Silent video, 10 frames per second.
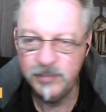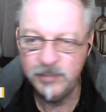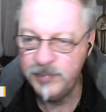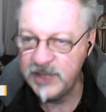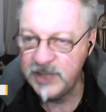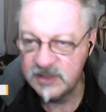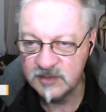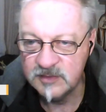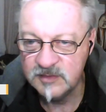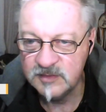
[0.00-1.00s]
bigoted
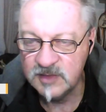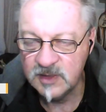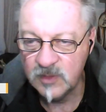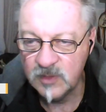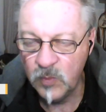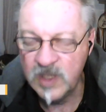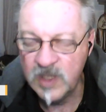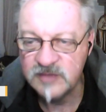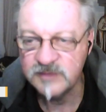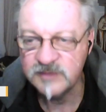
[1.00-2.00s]
ways
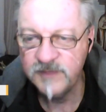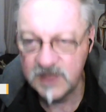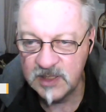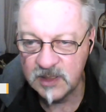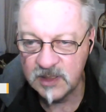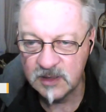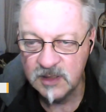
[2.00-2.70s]
of thinking